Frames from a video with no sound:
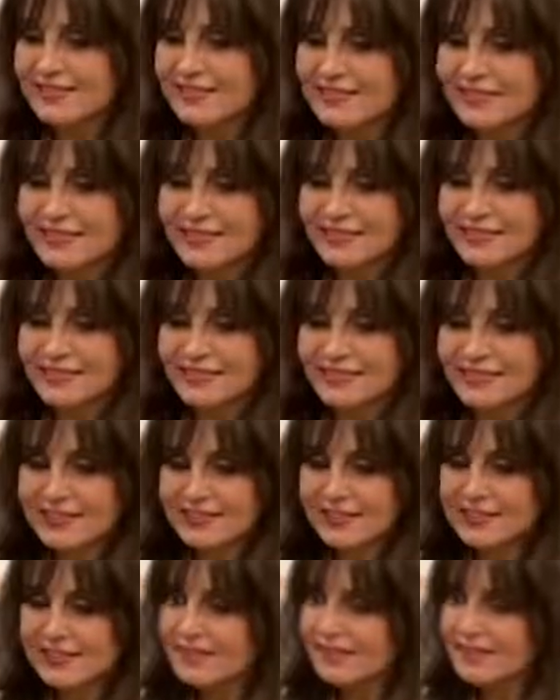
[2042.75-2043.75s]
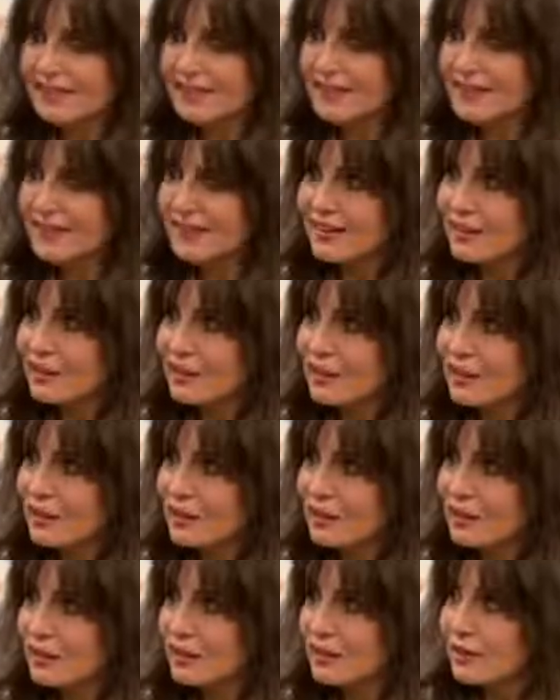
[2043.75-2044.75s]

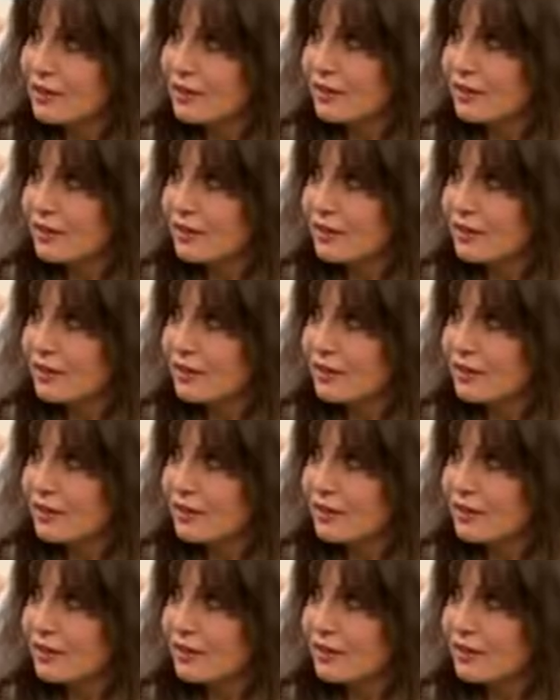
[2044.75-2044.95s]
This person isn't speaking.